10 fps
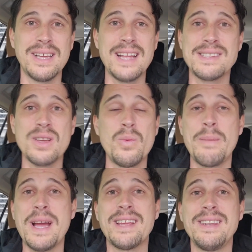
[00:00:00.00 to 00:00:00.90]
And so we're
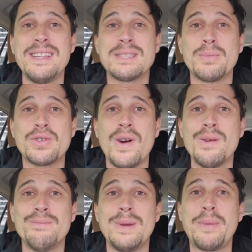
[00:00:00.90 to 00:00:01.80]
back in the Nissan
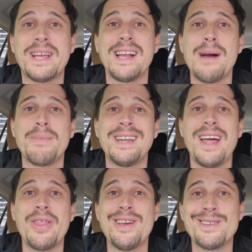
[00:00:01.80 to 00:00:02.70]
Patrol. We're picking up
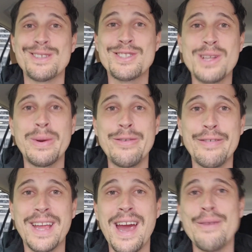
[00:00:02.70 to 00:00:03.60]
another Snowy
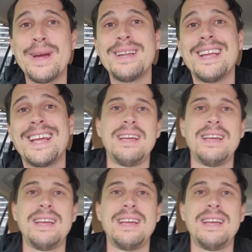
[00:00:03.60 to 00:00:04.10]
River caravan.